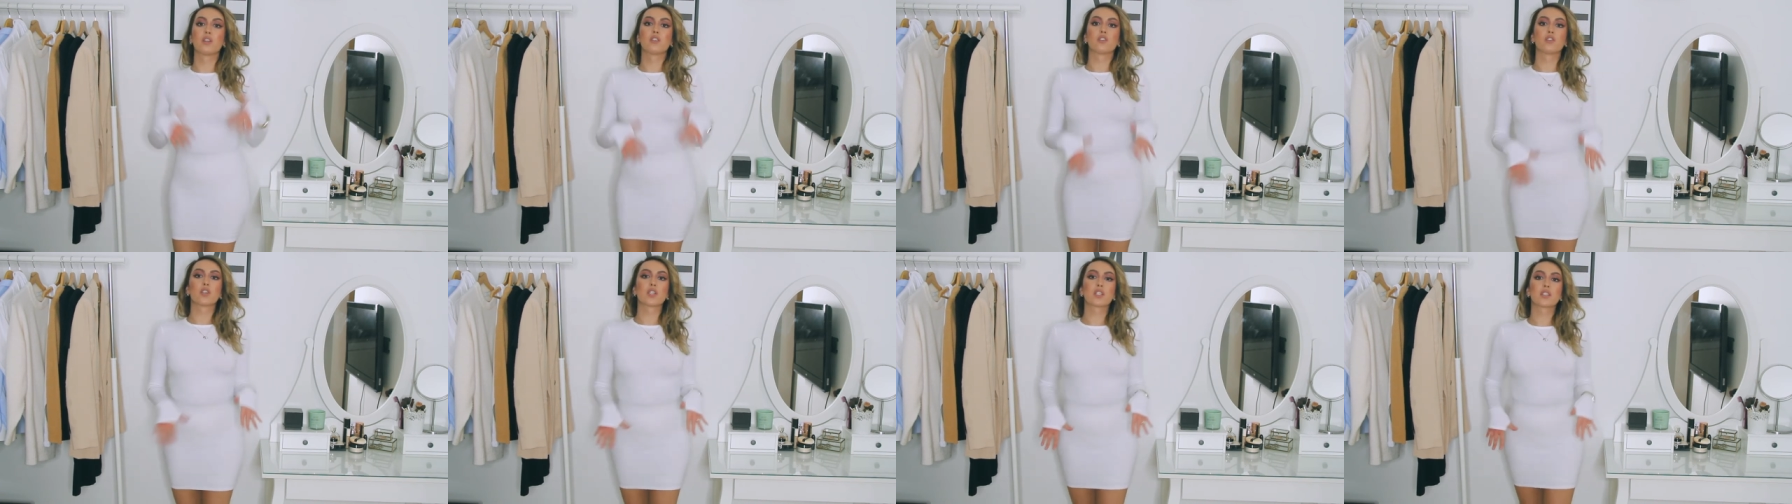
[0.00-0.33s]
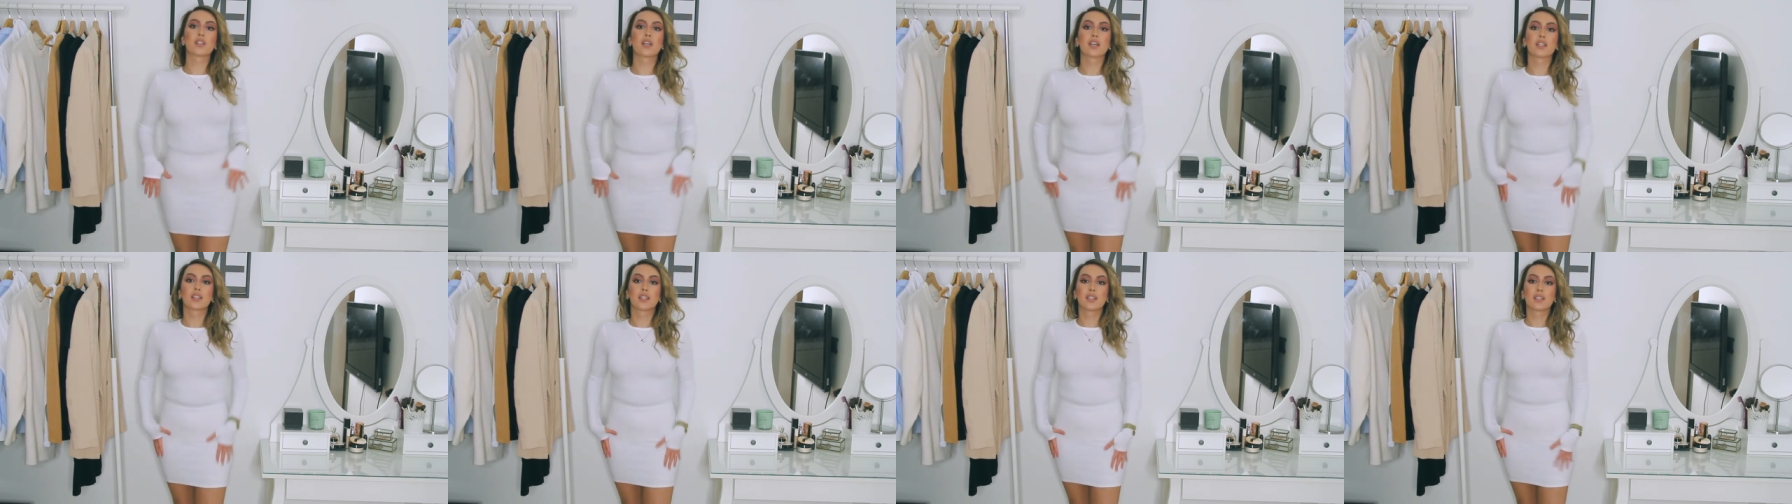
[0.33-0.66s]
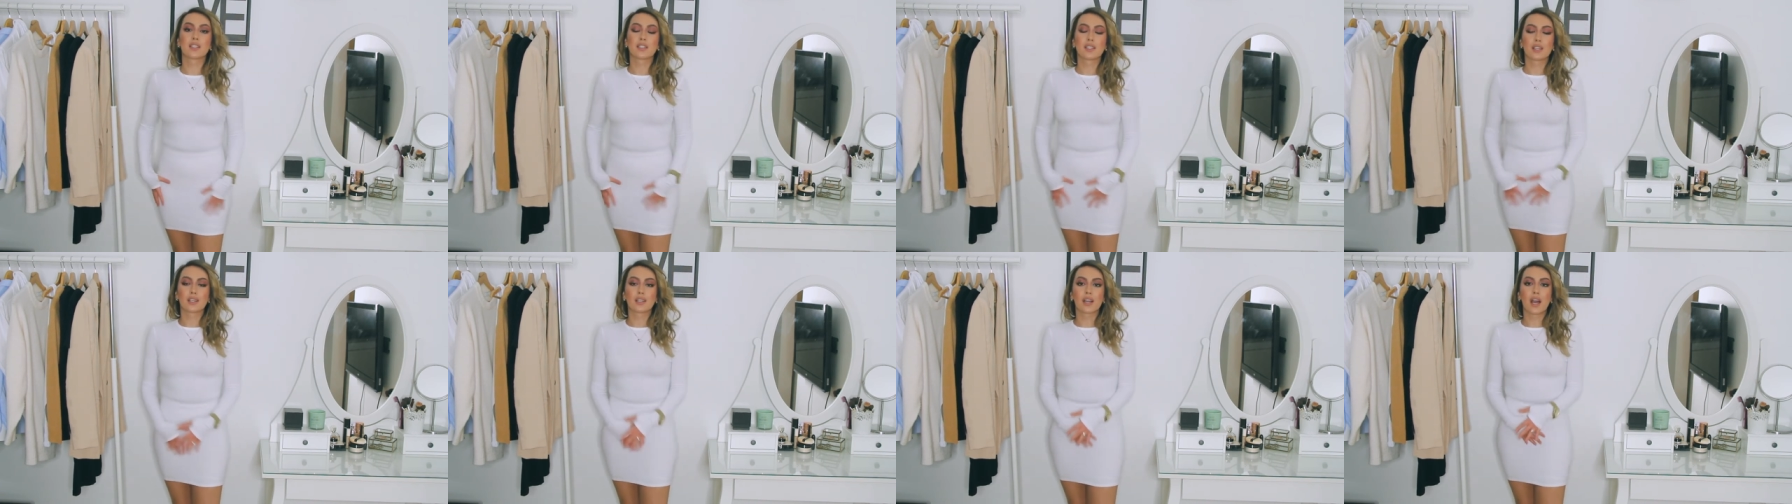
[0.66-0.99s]
a dress like
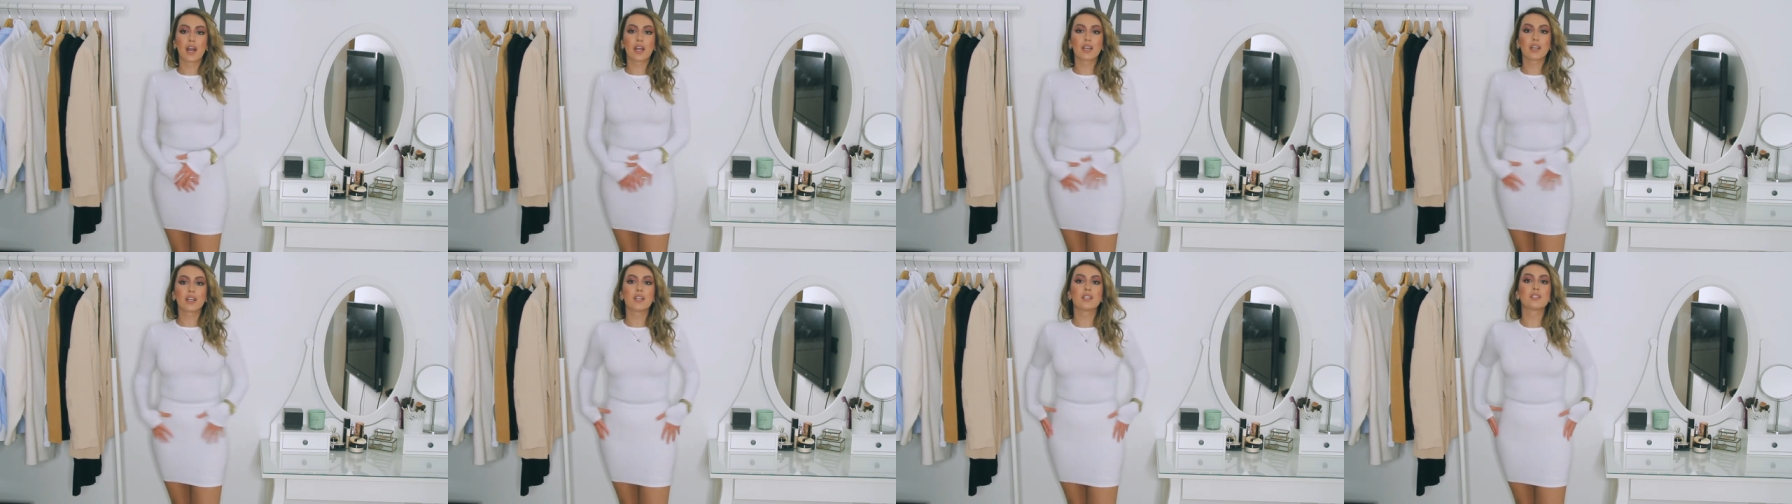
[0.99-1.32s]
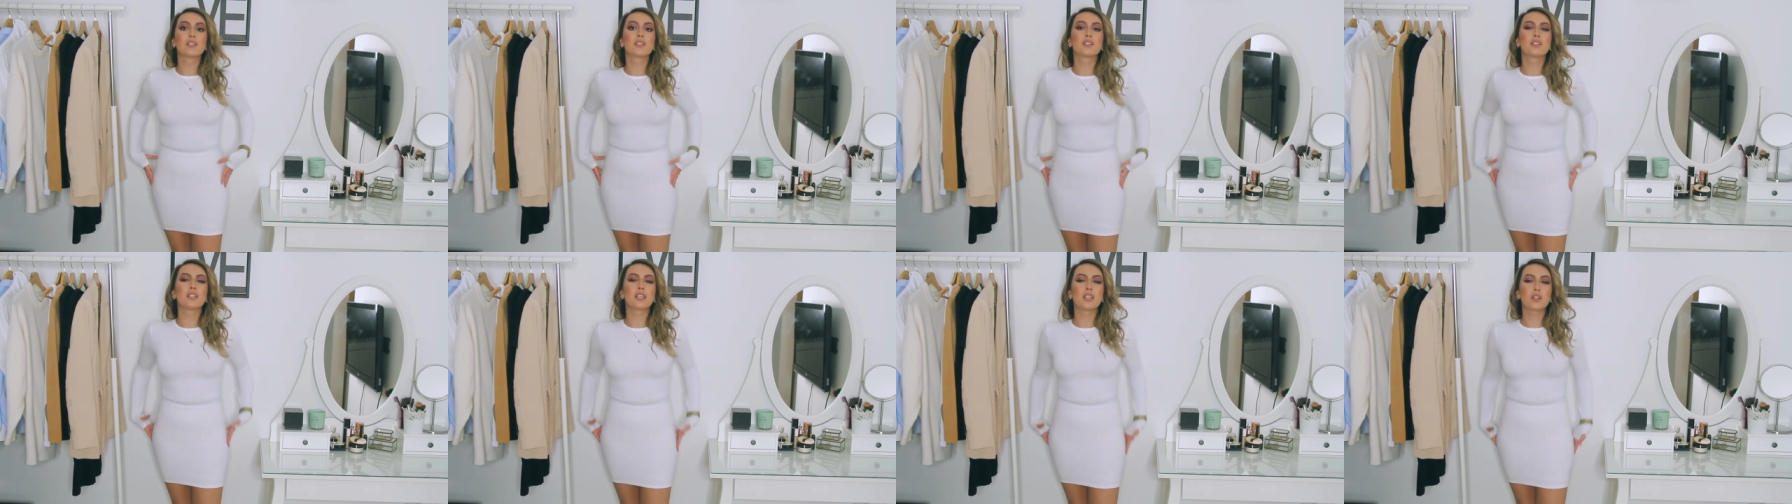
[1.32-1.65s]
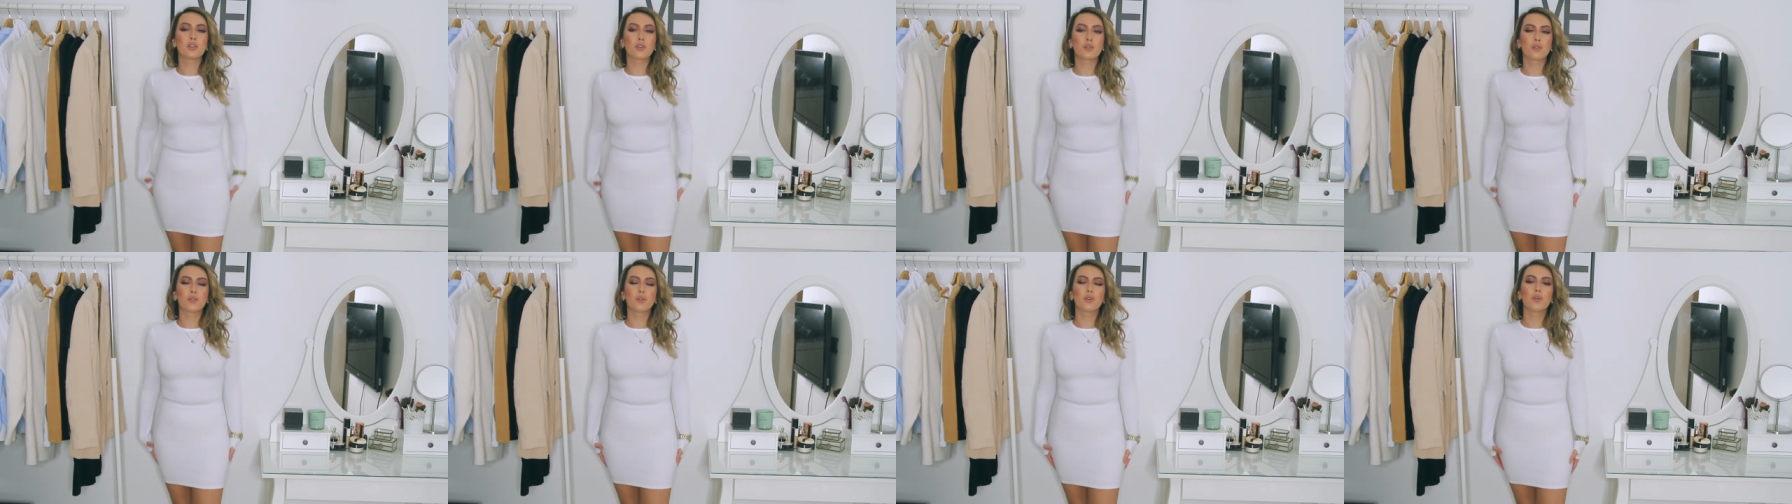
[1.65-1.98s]
this that kind of is
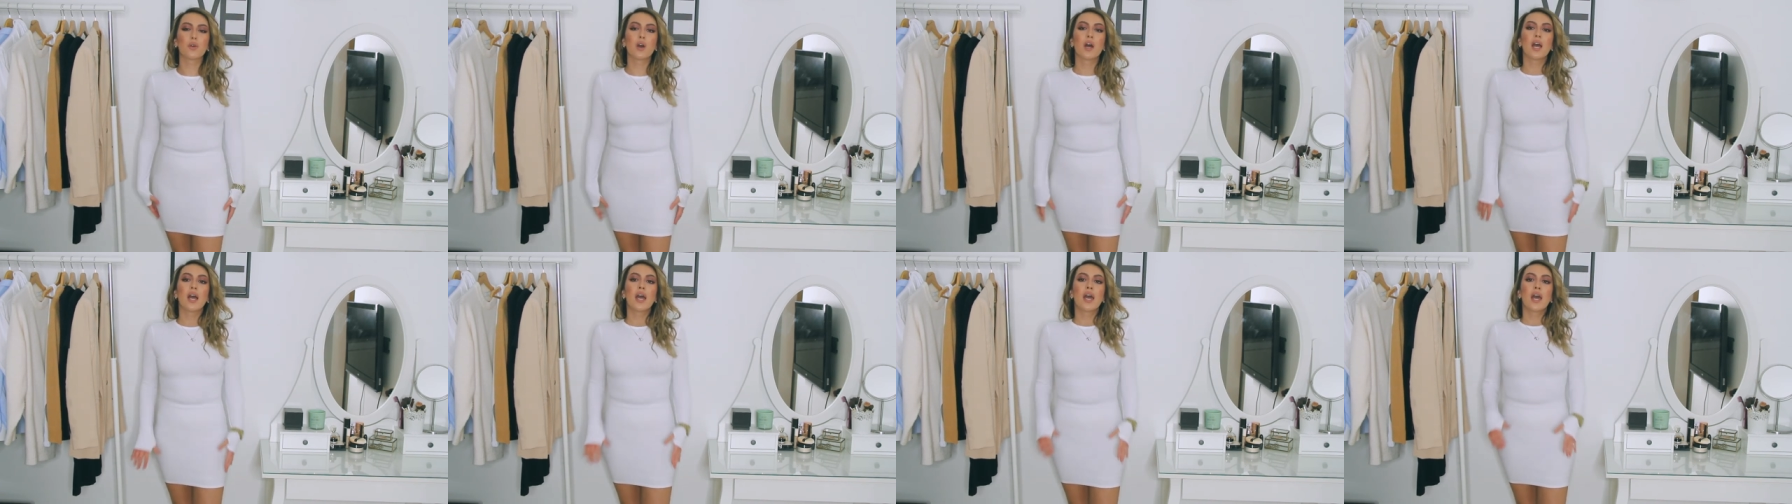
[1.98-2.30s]
see-through